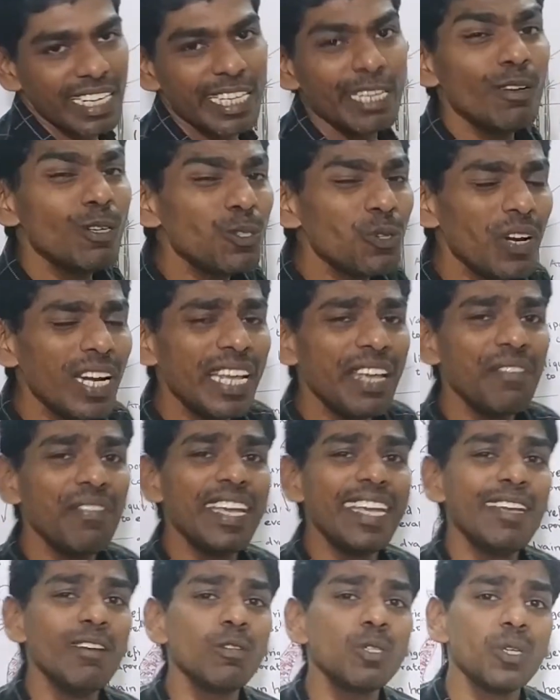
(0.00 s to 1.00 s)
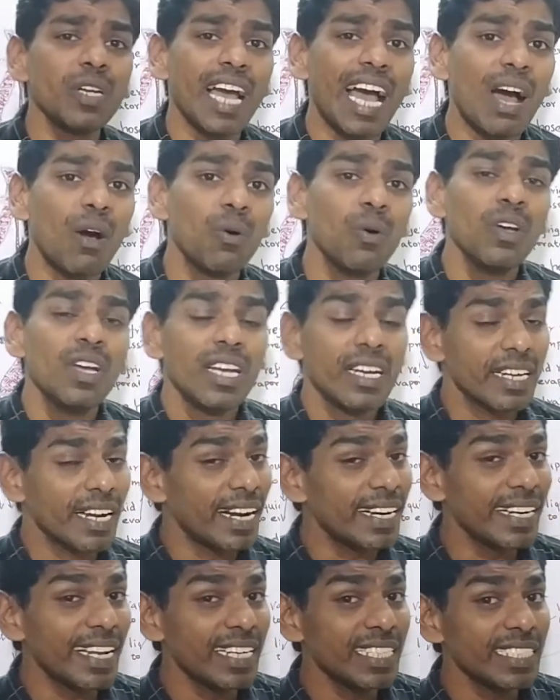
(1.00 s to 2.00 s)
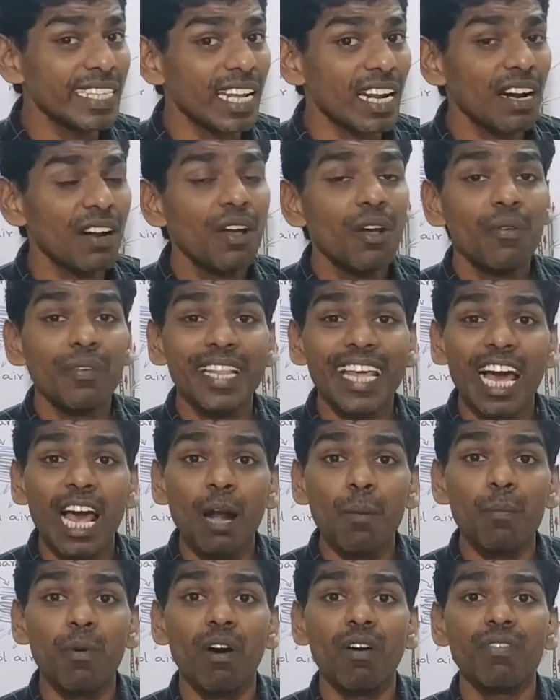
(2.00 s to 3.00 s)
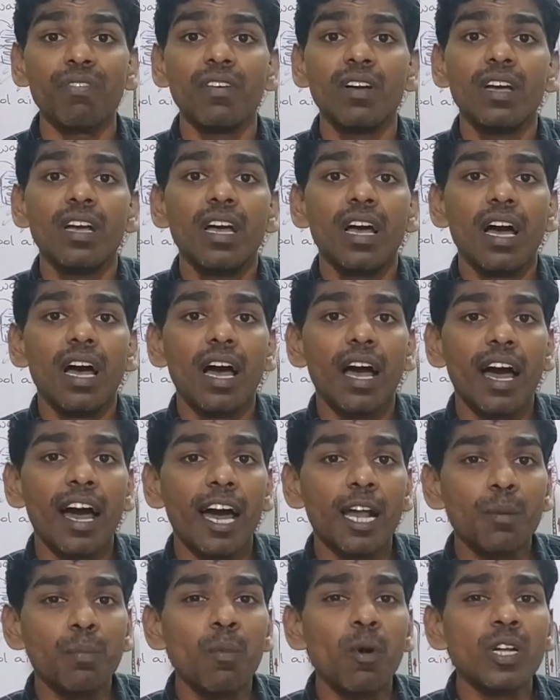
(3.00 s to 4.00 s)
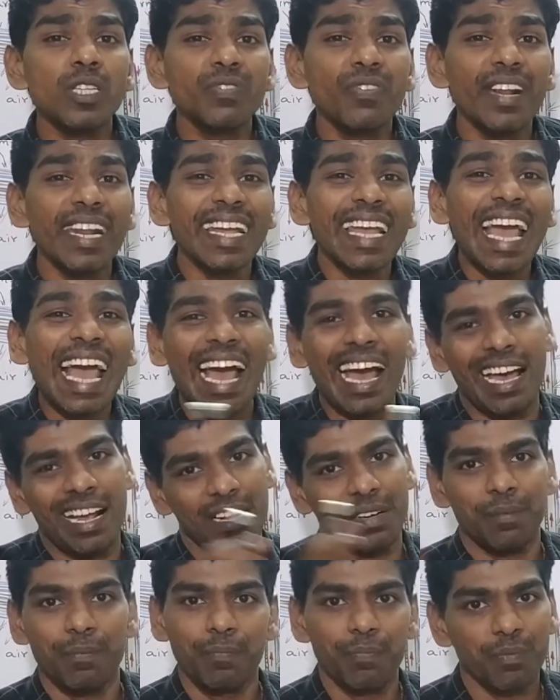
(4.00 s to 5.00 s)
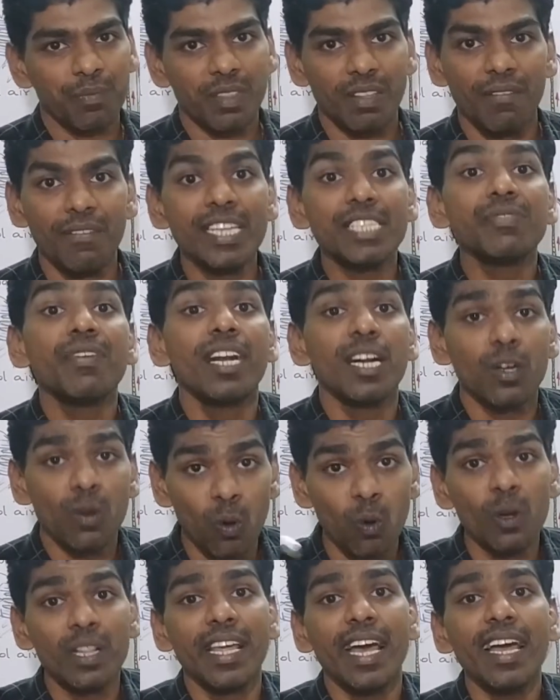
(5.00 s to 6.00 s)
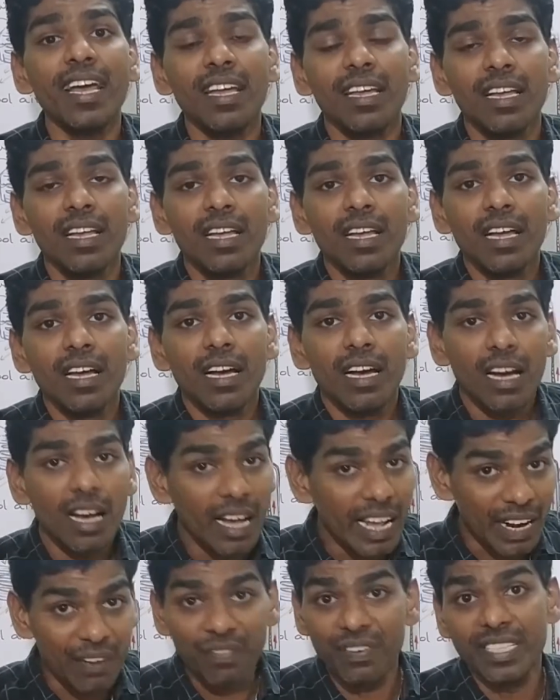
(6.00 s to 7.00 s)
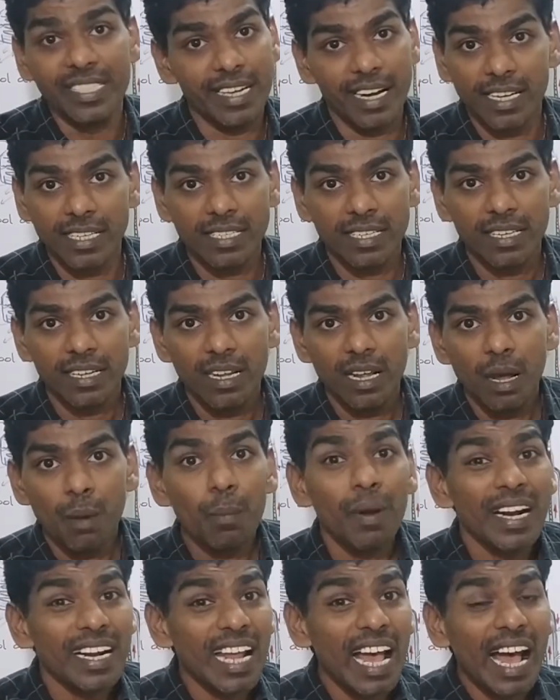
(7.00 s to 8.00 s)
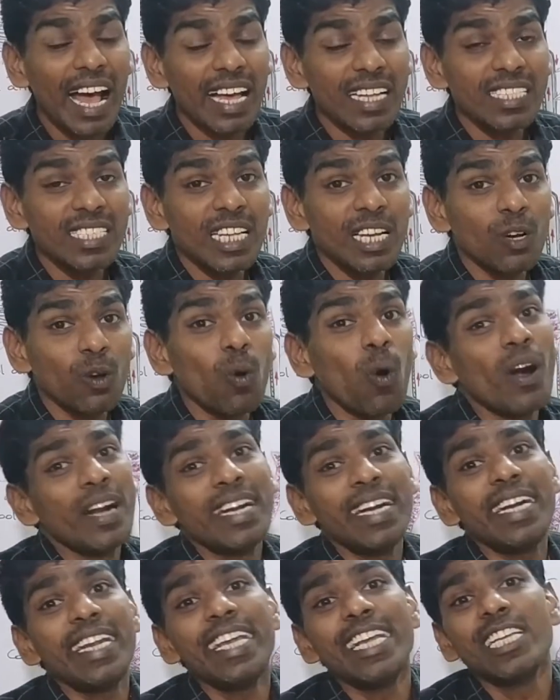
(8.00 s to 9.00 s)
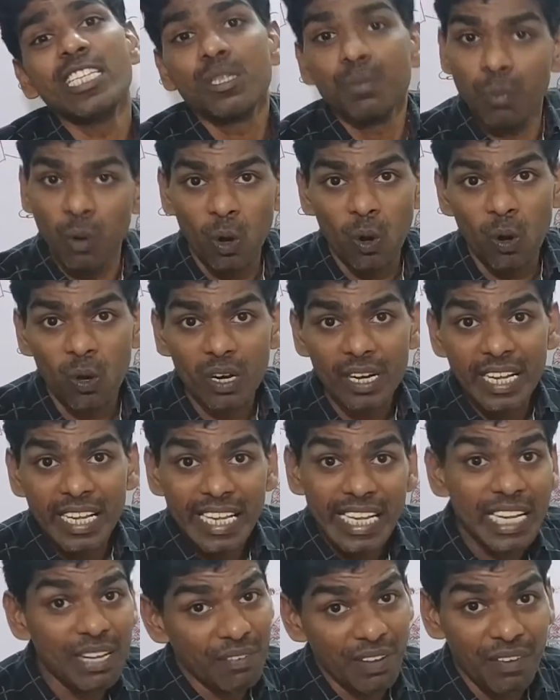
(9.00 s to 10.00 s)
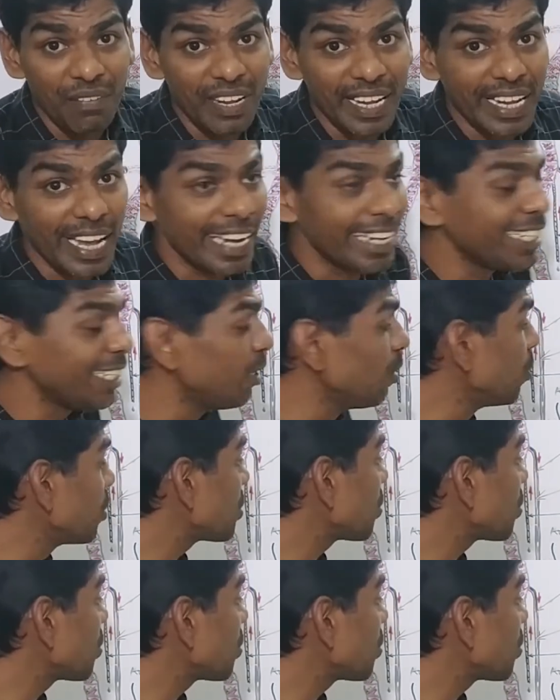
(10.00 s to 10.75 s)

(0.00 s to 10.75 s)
Usually we used to have condenser with the help of atmospheric air which will cool the refrigerant. But as the quantity is more, even we can use